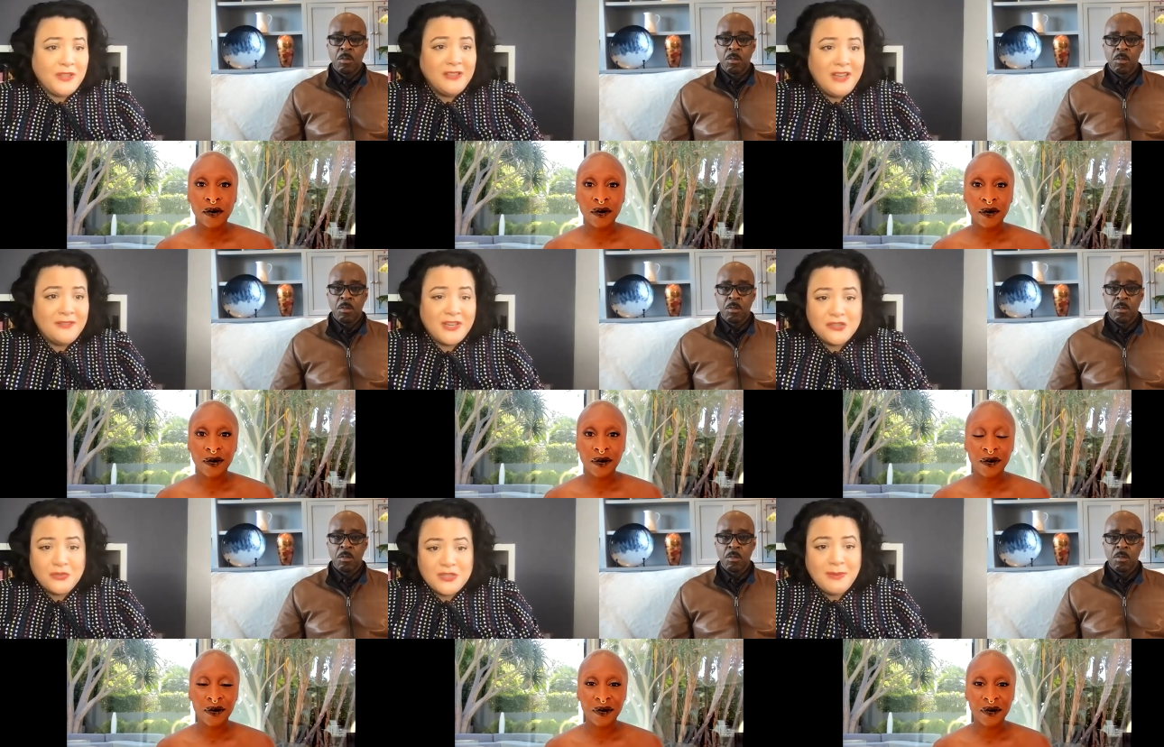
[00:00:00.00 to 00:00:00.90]
Speaker 1: a lot of
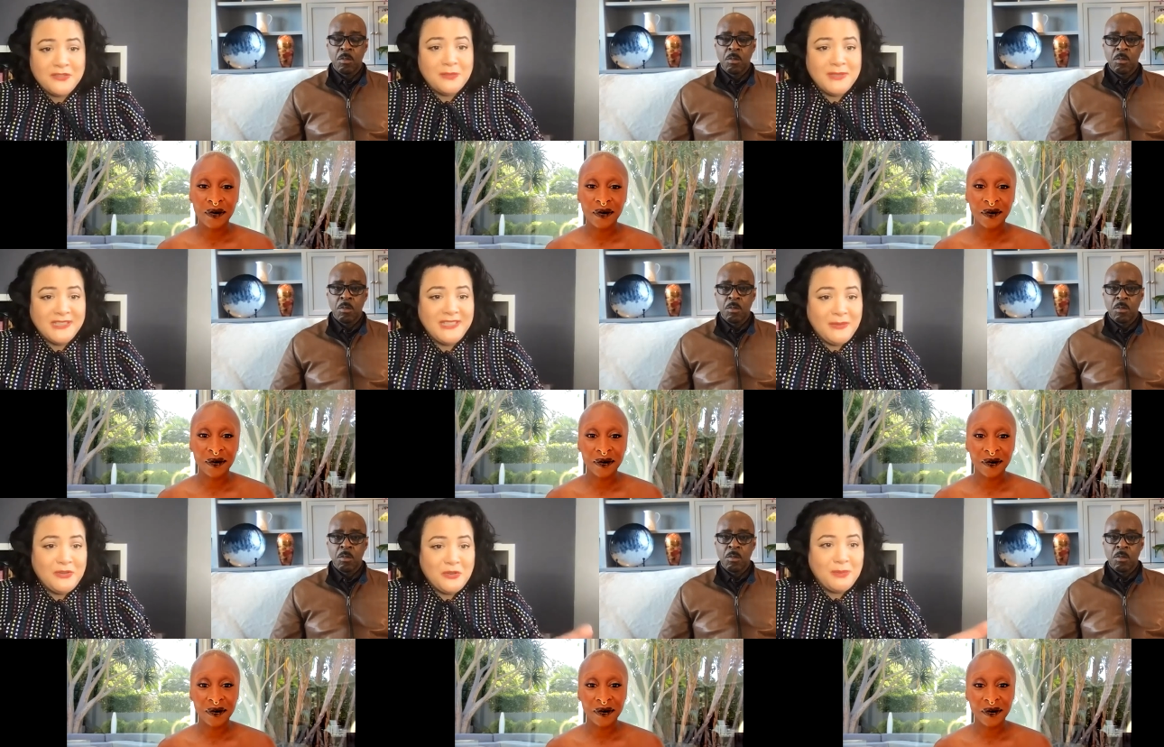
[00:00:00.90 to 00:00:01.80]
extra responsibility
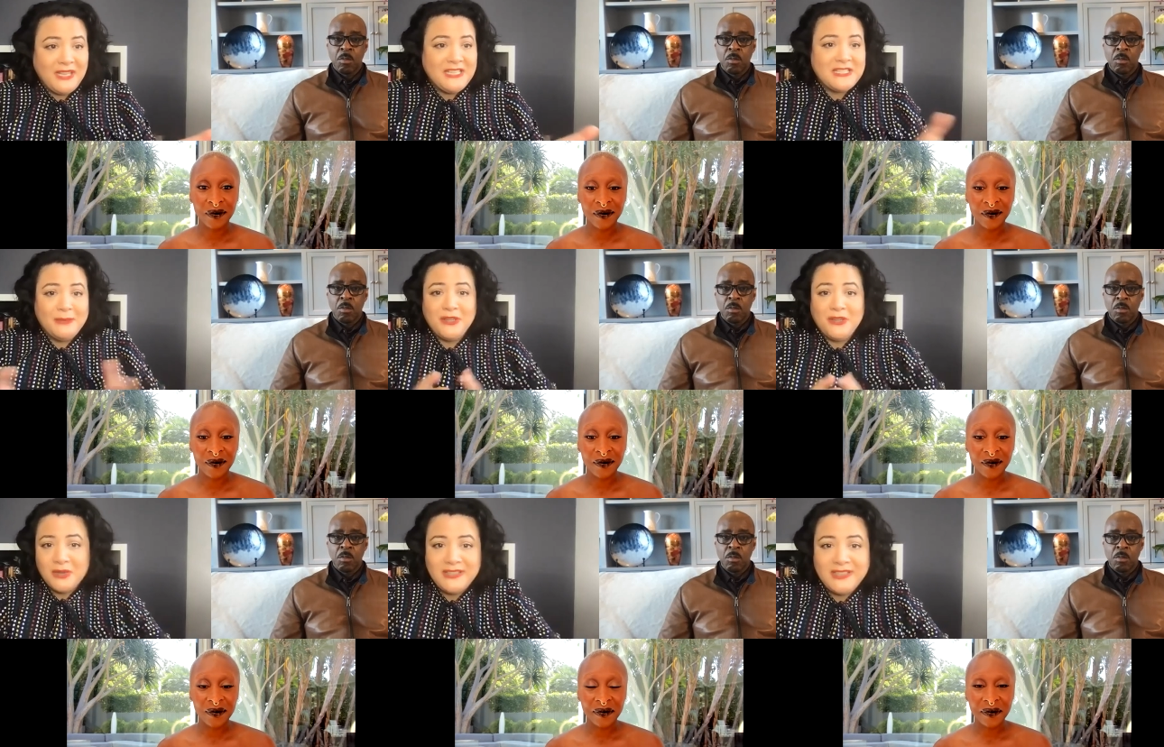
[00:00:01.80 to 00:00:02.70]
when you're playing someone who
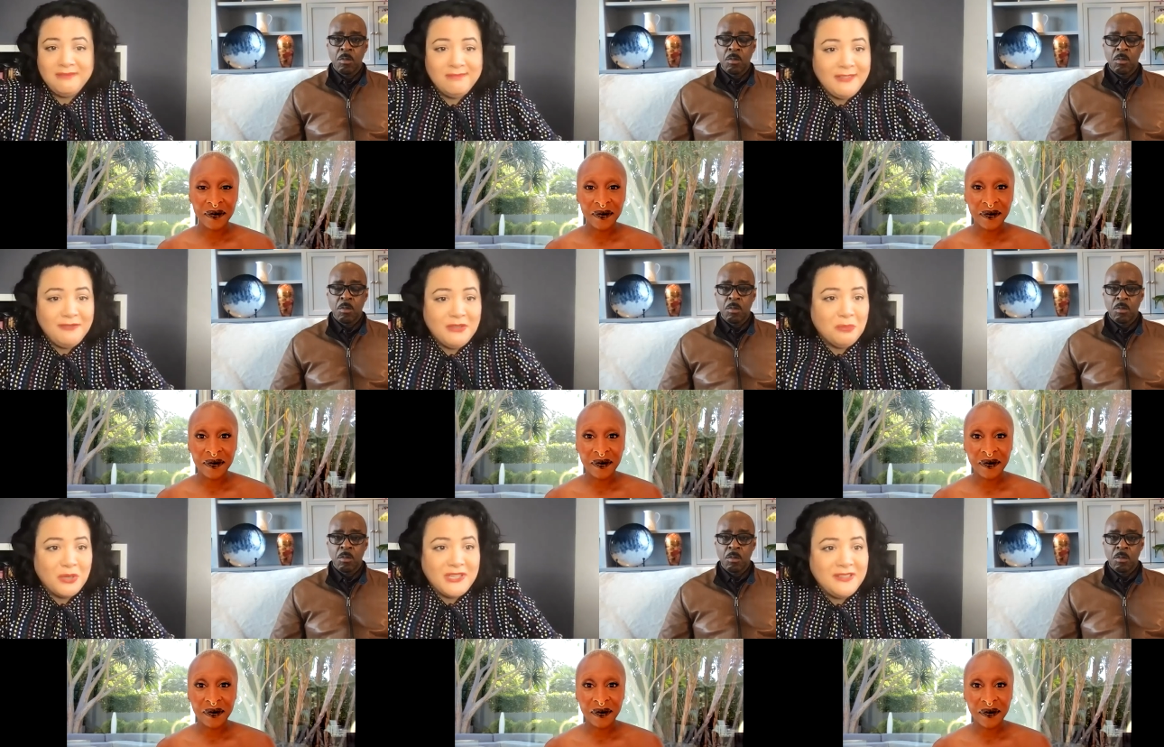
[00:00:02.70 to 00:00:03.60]
really lived and
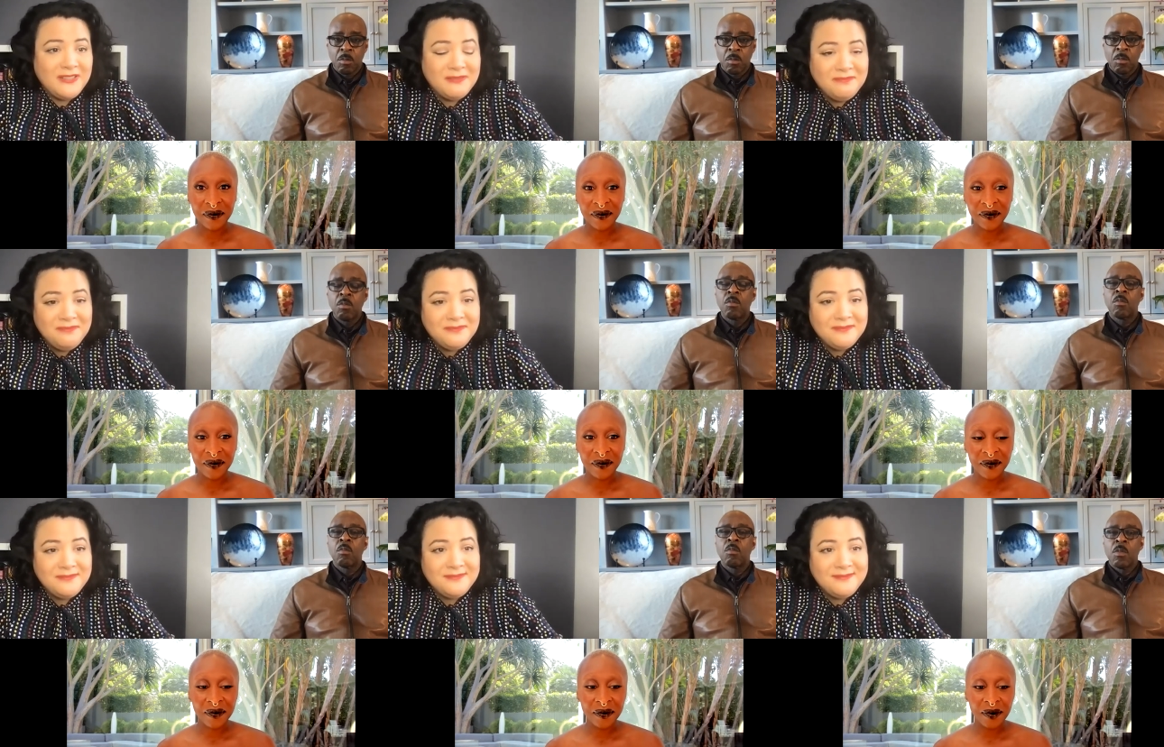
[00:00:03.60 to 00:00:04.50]
breathed.
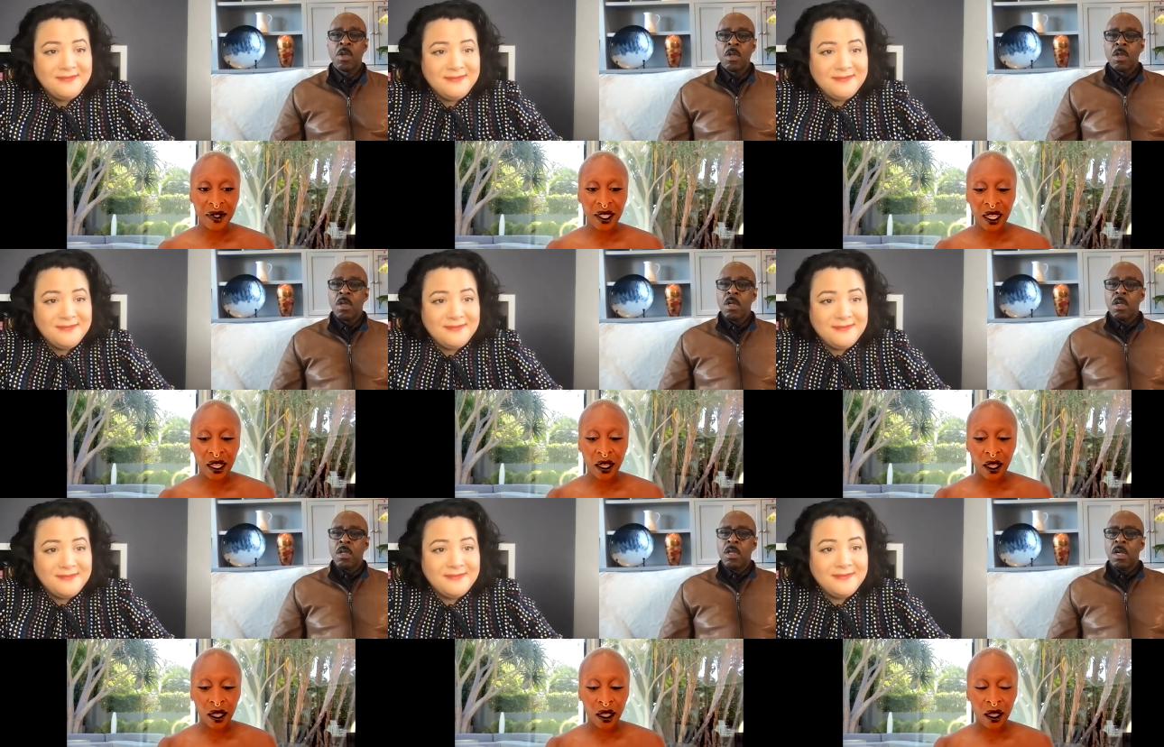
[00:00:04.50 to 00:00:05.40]

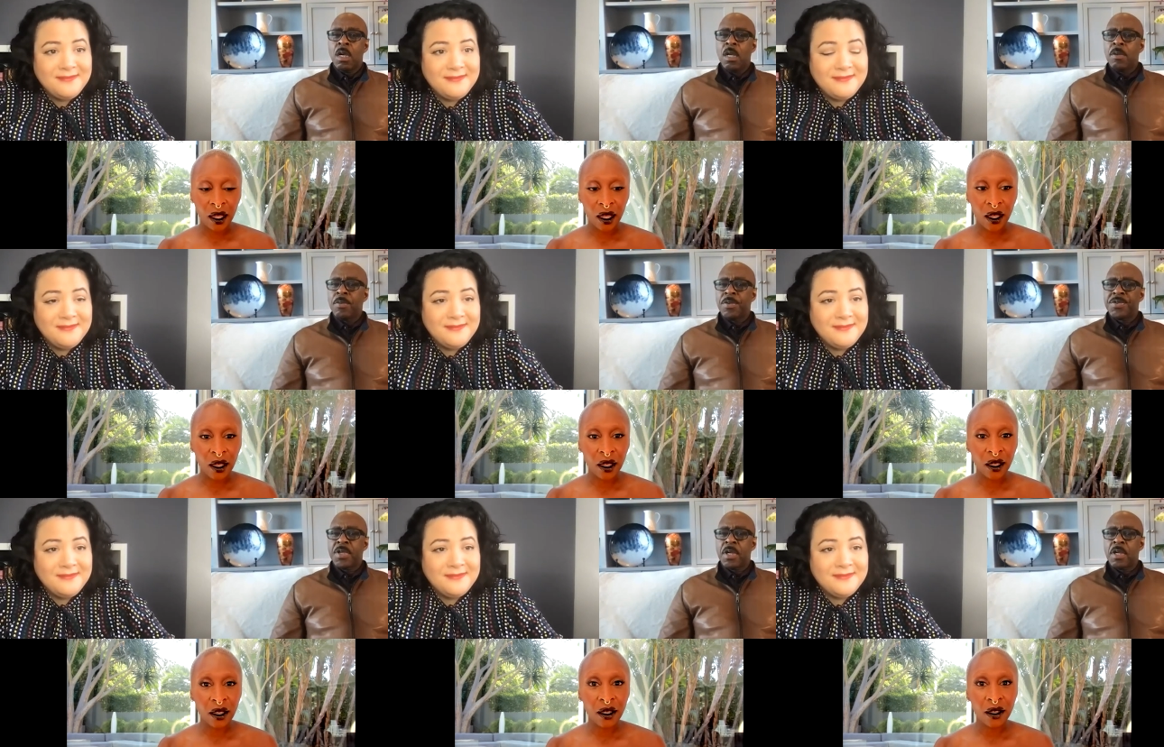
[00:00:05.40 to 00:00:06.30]
Speaker 2: Yeah, it was
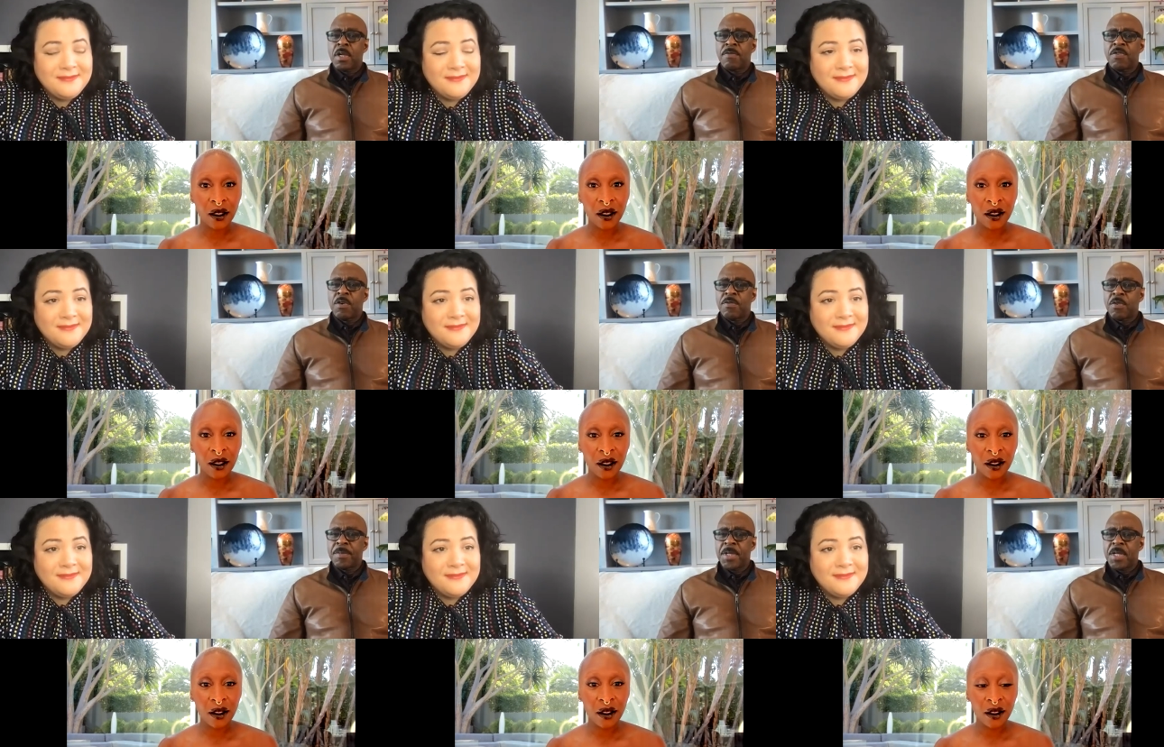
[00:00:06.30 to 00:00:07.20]
uh, for
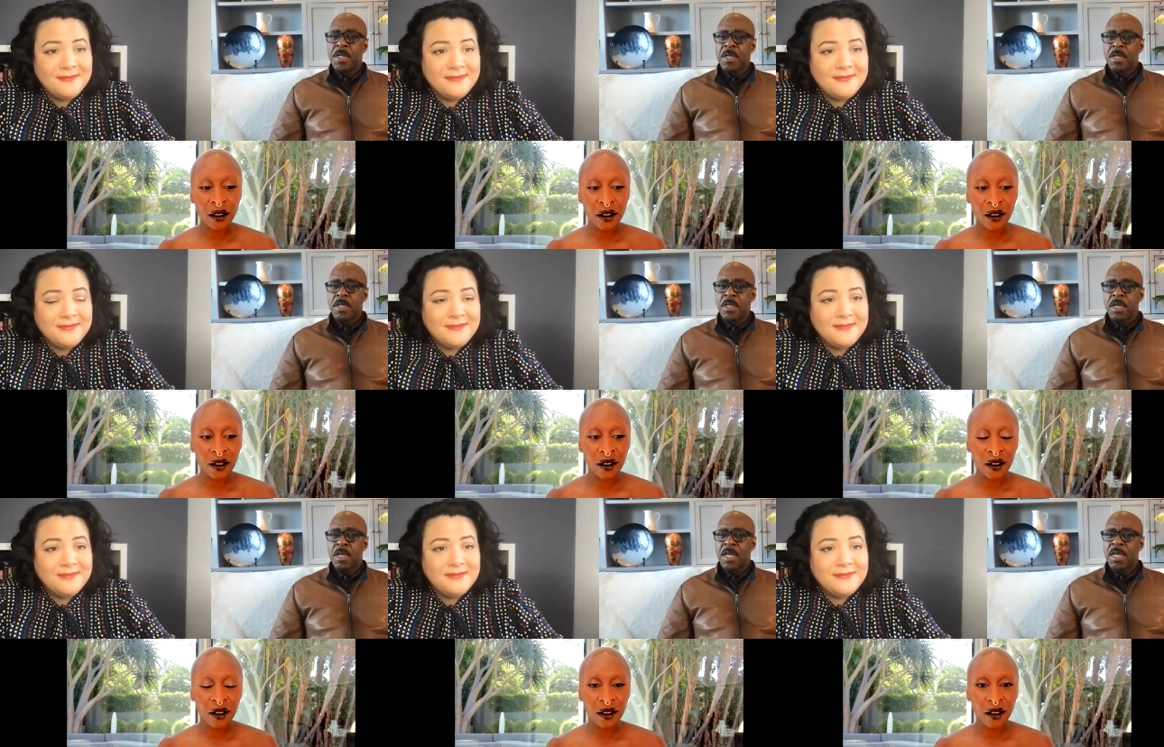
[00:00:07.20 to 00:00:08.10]
for me. It, it
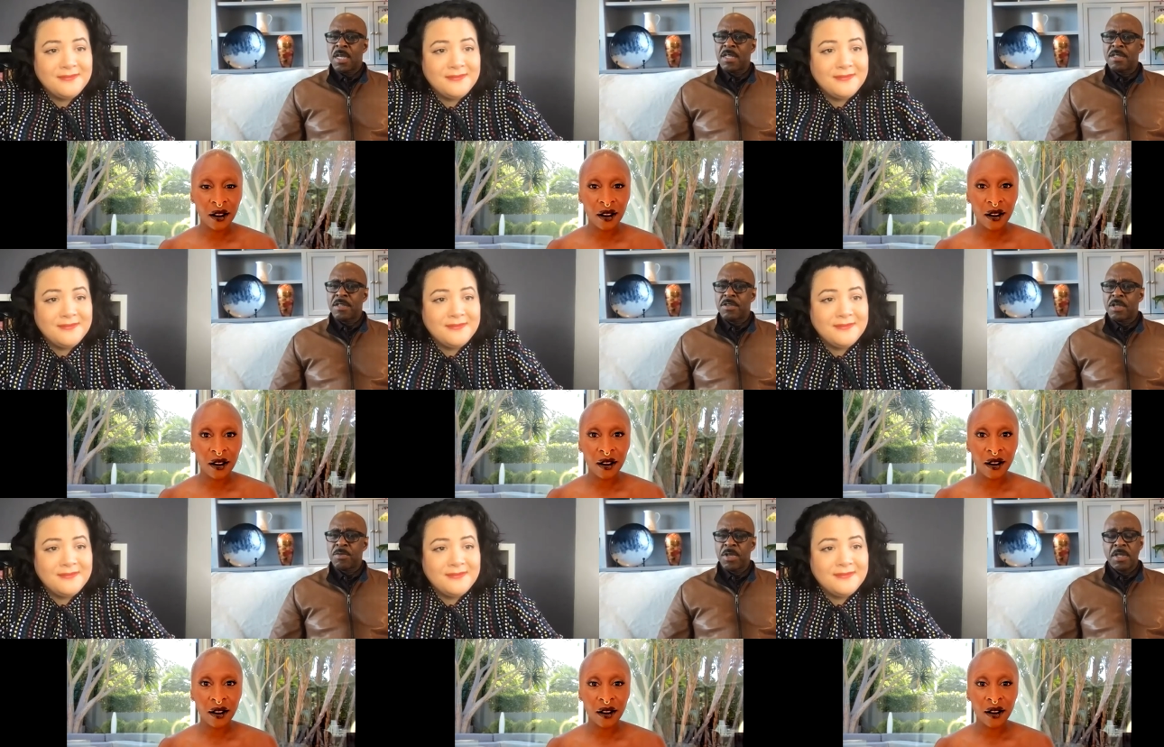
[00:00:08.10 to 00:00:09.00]
uh, and it just it
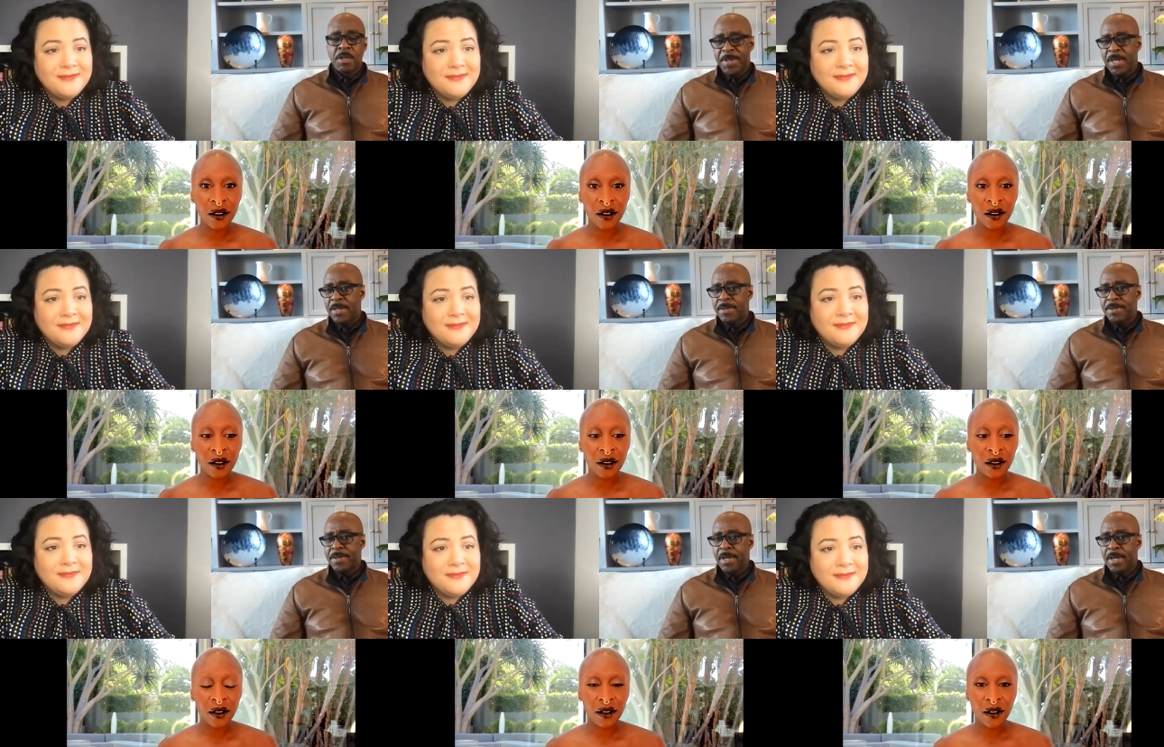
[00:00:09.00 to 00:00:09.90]
really depends.
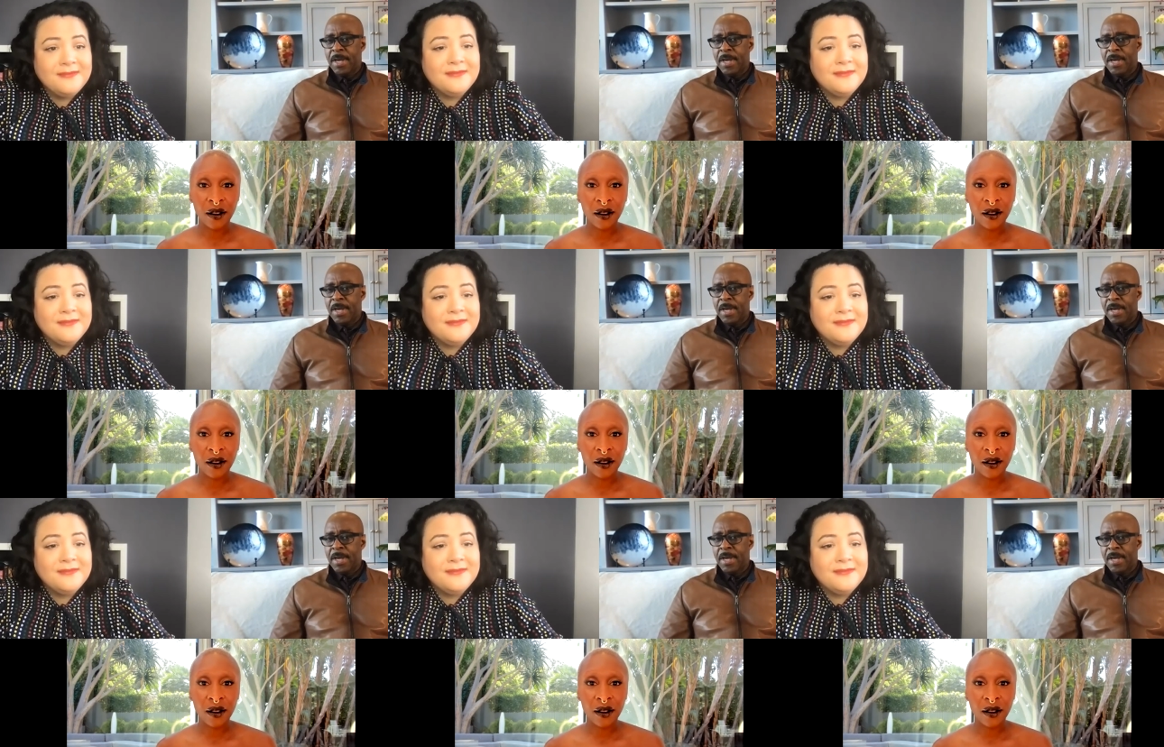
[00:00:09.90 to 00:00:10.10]
Uh, I